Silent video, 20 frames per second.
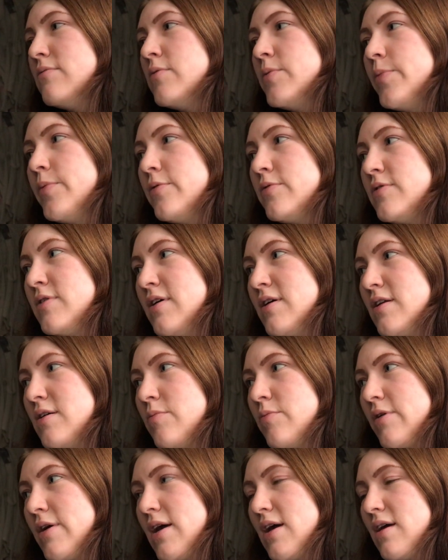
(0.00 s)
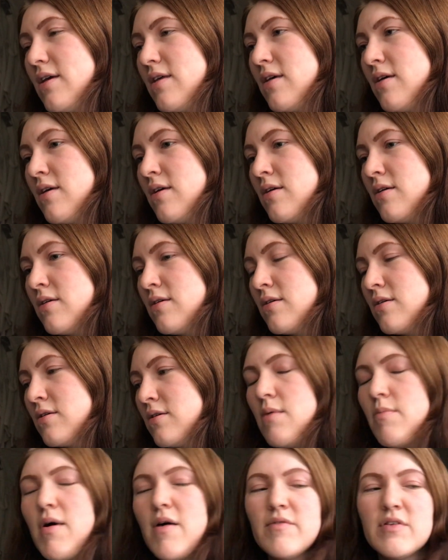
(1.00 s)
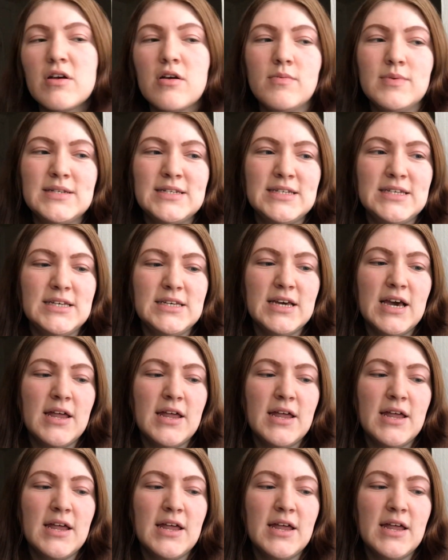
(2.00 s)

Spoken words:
We're both taking a break, having a cup of tea,